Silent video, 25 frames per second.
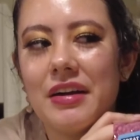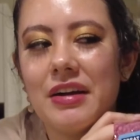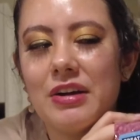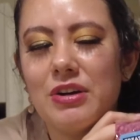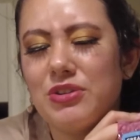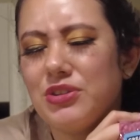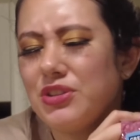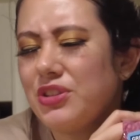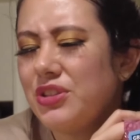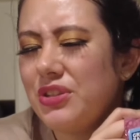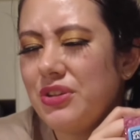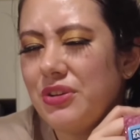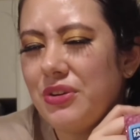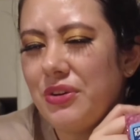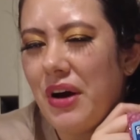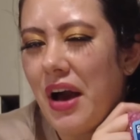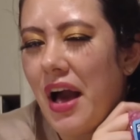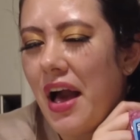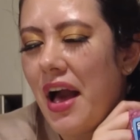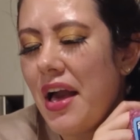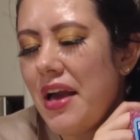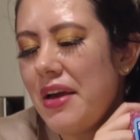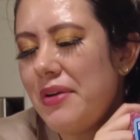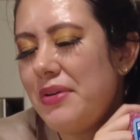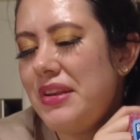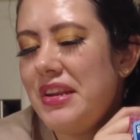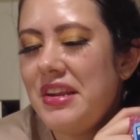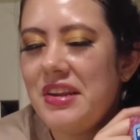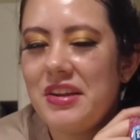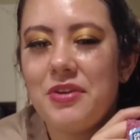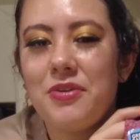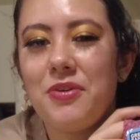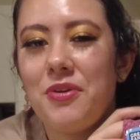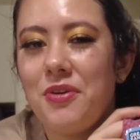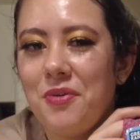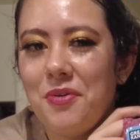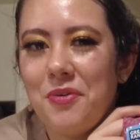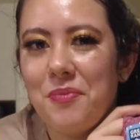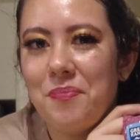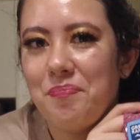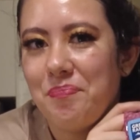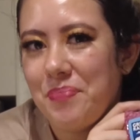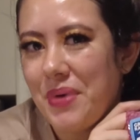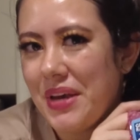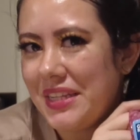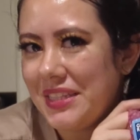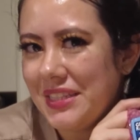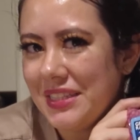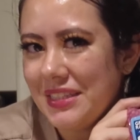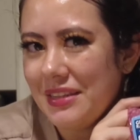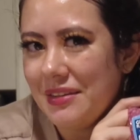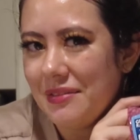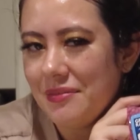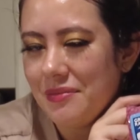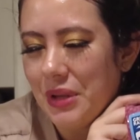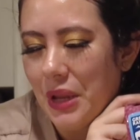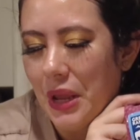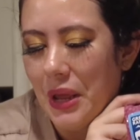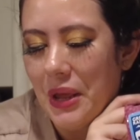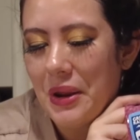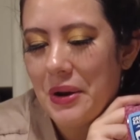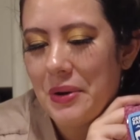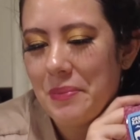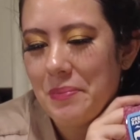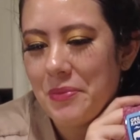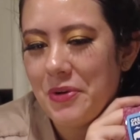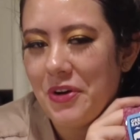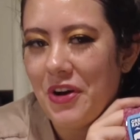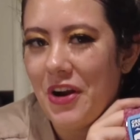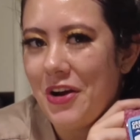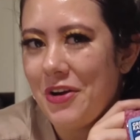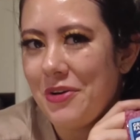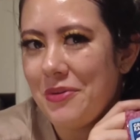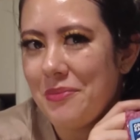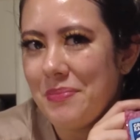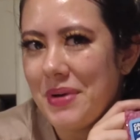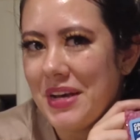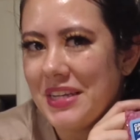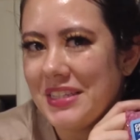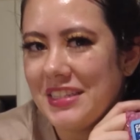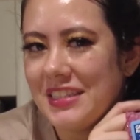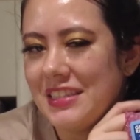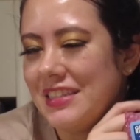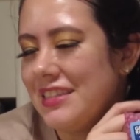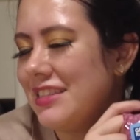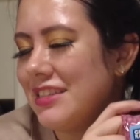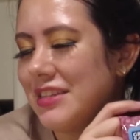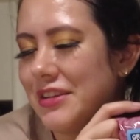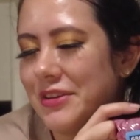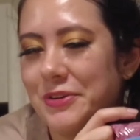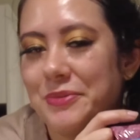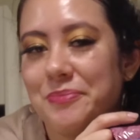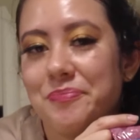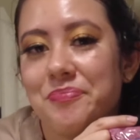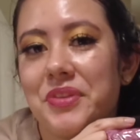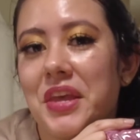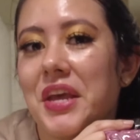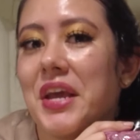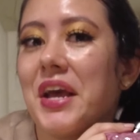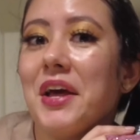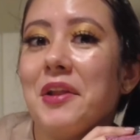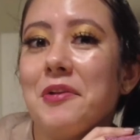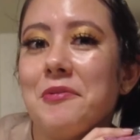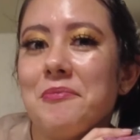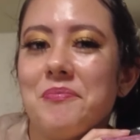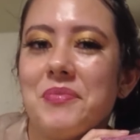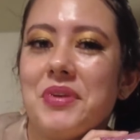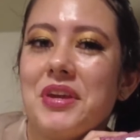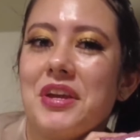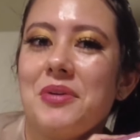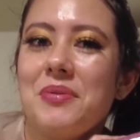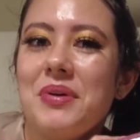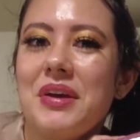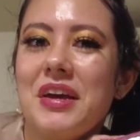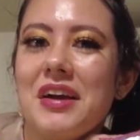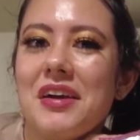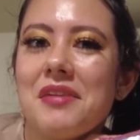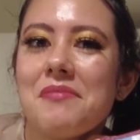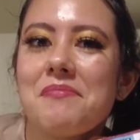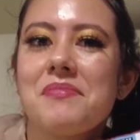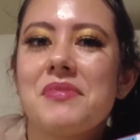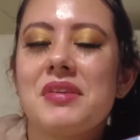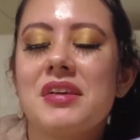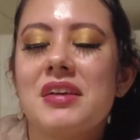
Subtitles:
Also, I needed whole bison, not ground bison, so again, here we are.